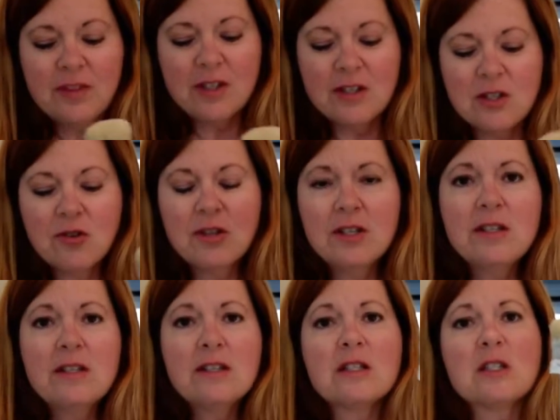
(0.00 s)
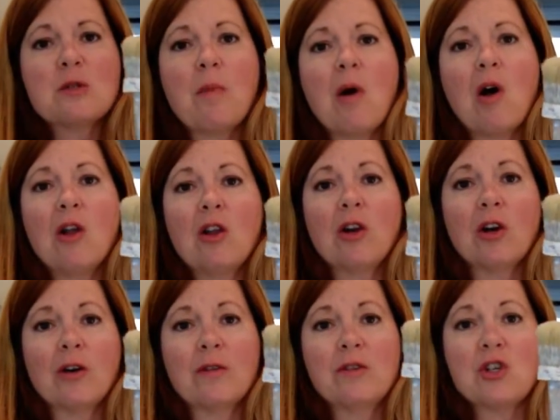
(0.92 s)
So this is a
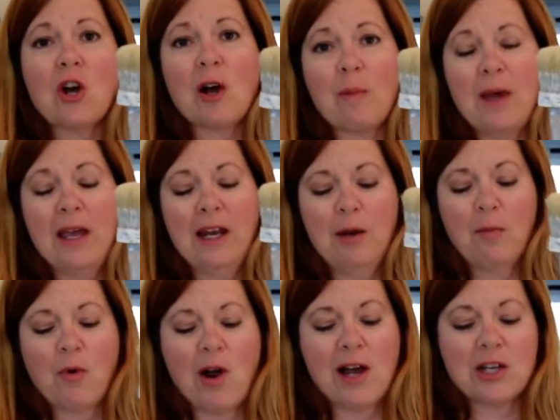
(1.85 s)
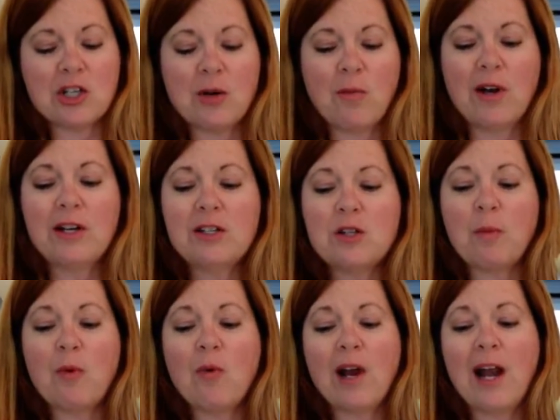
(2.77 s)
smaller chalk painting brush. I wanted to
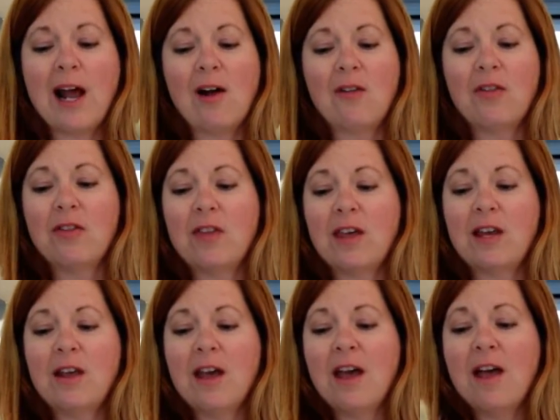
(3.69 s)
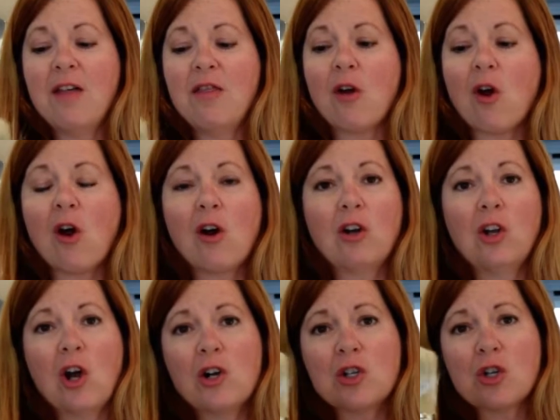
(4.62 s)
point out that there are
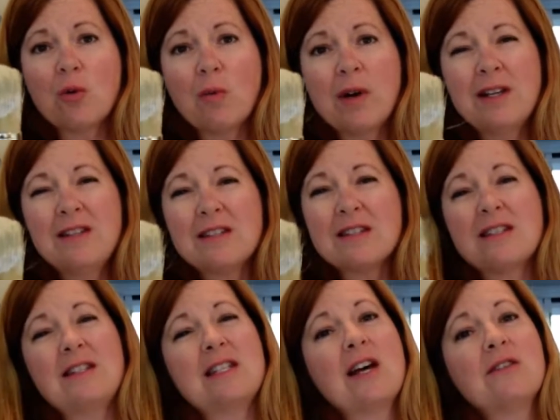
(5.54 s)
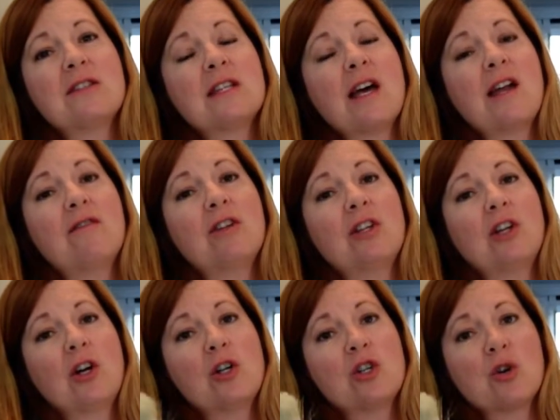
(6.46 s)
larger ones. The downside of a
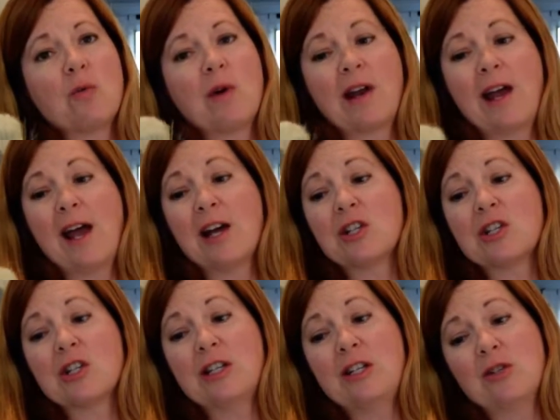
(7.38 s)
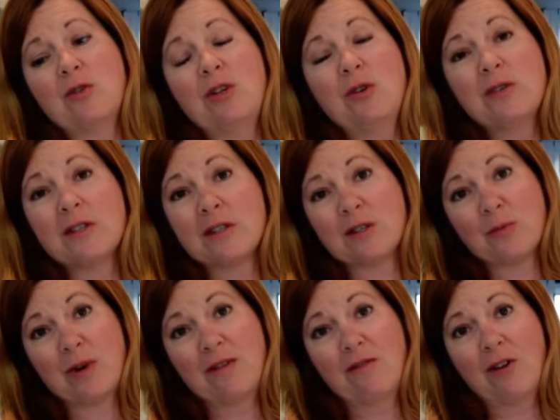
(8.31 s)
larger one, I actually don't use this
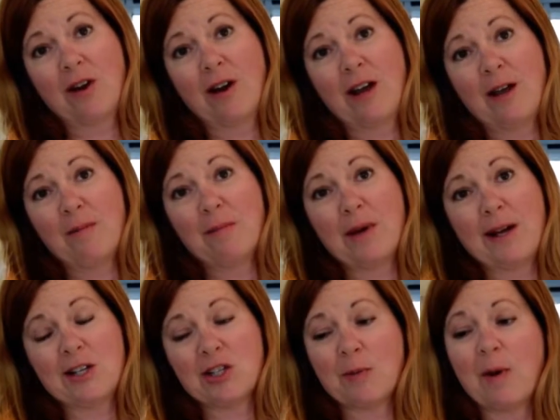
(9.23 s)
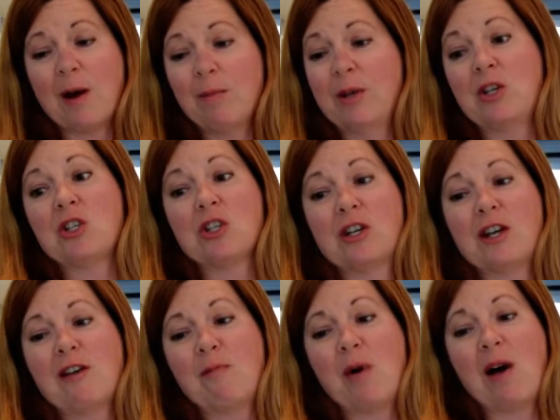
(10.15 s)
one very much. I probably shouldn't
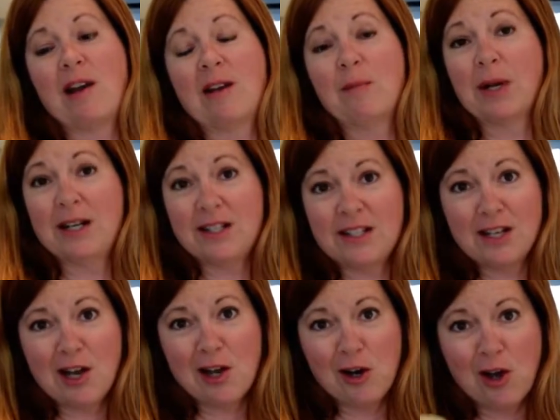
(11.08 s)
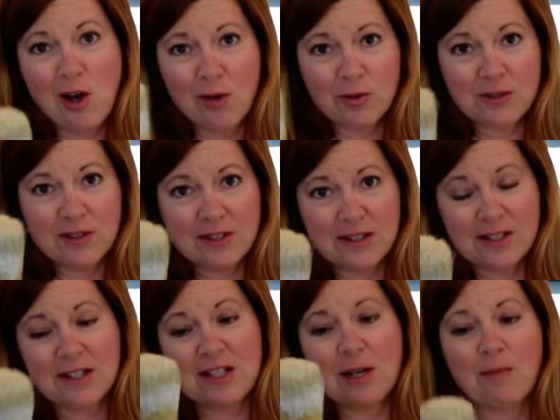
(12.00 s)
have bought it, but I did not know. So this is
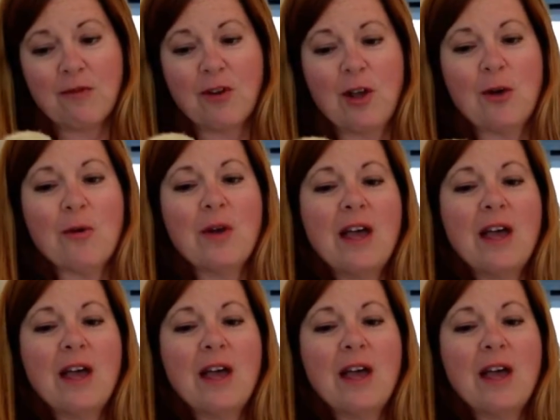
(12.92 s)
a tip for you.